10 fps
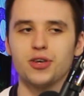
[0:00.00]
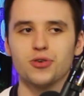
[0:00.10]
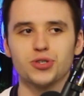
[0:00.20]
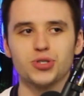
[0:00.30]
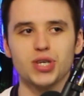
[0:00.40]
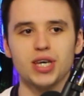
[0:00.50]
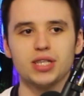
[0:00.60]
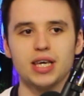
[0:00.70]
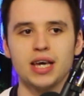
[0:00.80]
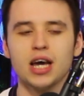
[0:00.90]
you could see
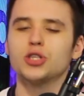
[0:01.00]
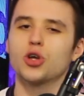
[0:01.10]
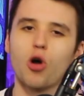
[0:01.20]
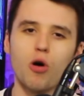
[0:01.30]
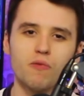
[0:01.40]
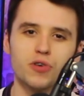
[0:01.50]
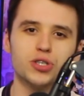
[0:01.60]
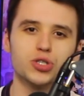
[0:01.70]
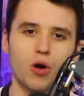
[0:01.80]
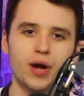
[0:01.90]
the
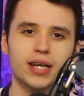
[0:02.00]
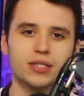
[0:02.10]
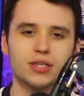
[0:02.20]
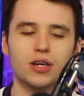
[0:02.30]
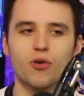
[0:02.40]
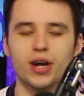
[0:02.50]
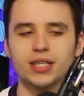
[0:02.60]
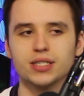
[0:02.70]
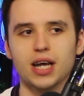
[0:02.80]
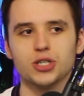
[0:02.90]
confidence growing
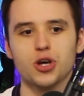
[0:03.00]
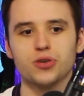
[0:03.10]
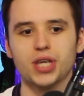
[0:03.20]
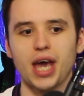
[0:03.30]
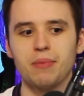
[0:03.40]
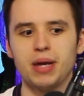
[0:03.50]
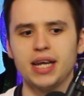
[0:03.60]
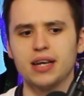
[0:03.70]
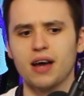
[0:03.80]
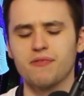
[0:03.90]
into Sancho's game. He
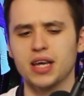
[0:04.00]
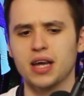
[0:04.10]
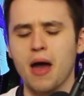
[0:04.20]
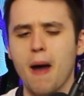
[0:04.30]
didn't, I think,